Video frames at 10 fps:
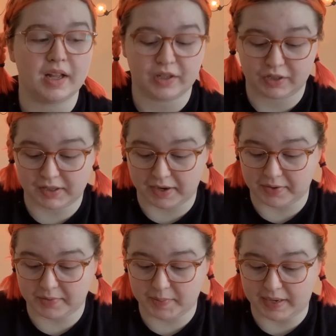
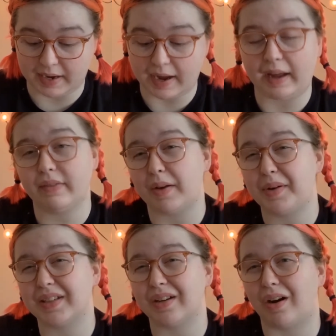So I have that one
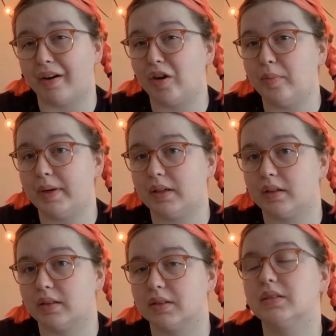as an audiobook,
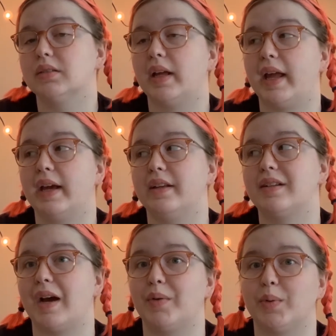and
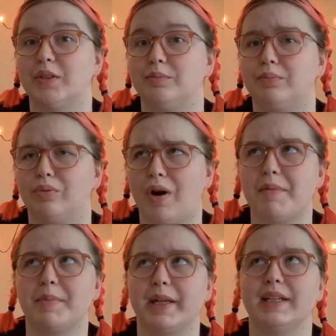I will
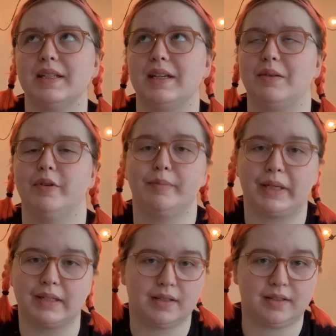probably get to that one
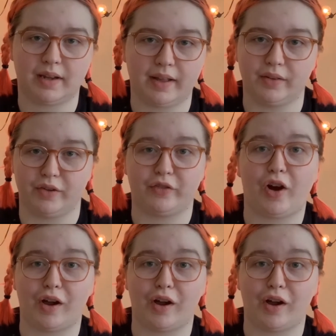because I love